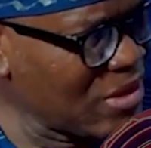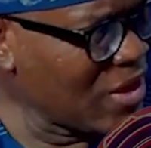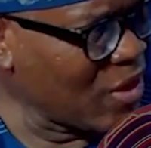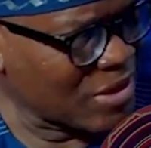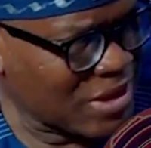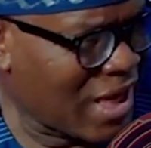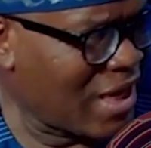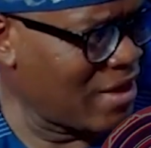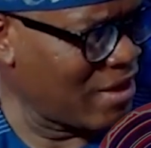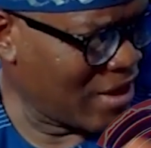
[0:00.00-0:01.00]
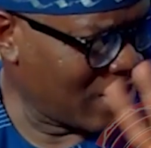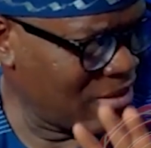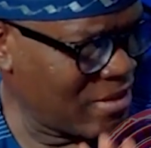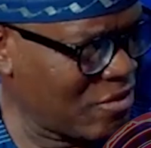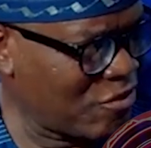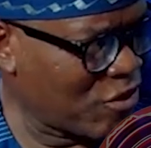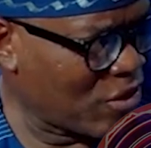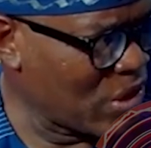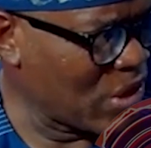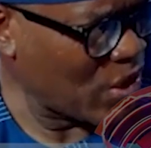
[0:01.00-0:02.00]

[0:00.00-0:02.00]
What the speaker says: Ota and Ifo, or